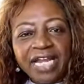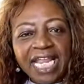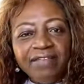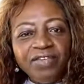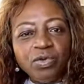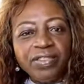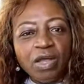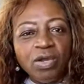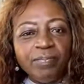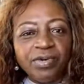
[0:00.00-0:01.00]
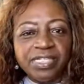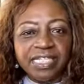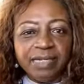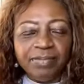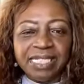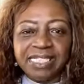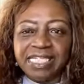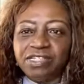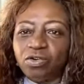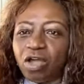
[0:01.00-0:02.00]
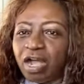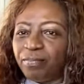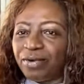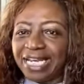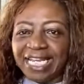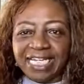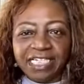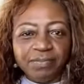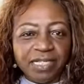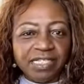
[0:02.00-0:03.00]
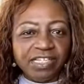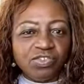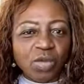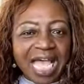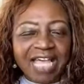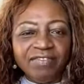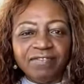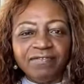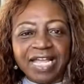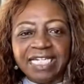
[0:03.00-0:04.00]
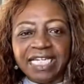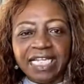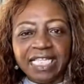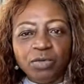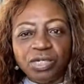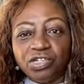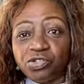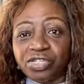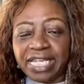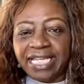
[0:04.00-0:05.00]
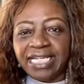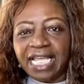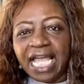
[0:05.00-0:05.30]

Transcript: If you're the only person in the business, you're operating this business, you haven't filed anything with your state,